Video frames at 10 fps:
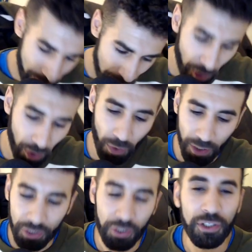but not
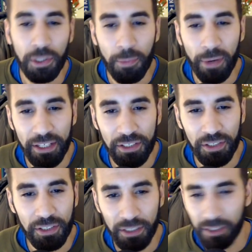quite as good as the
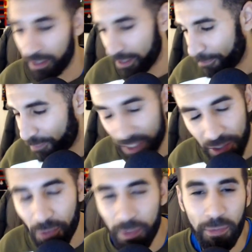best. That's
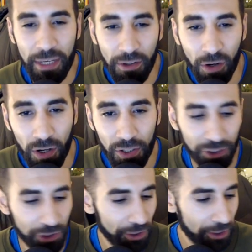not me being
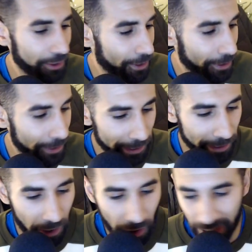harsh.
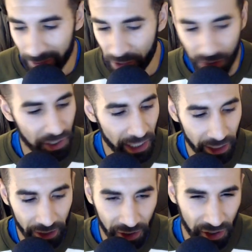I am just
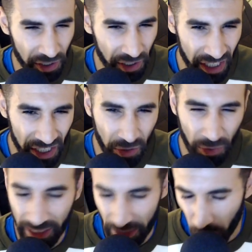seeing
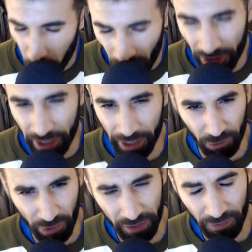continually worrying
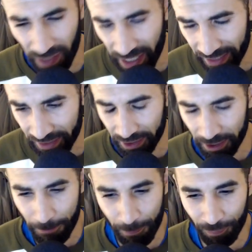red flags
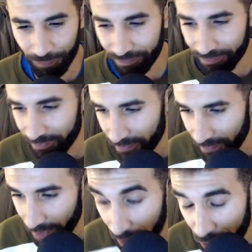
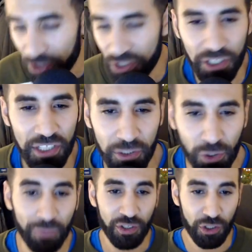I know this is going to take
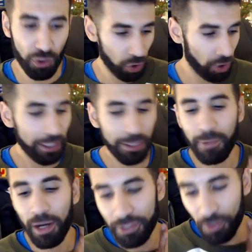time for sure,
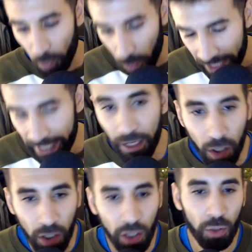but where
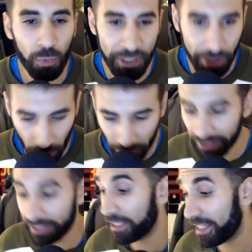are we
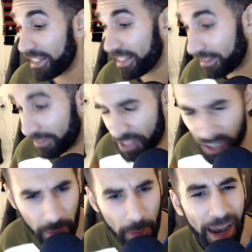going? Is he
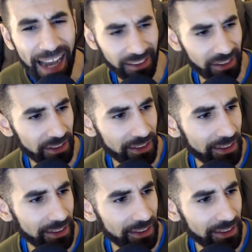going to be backed?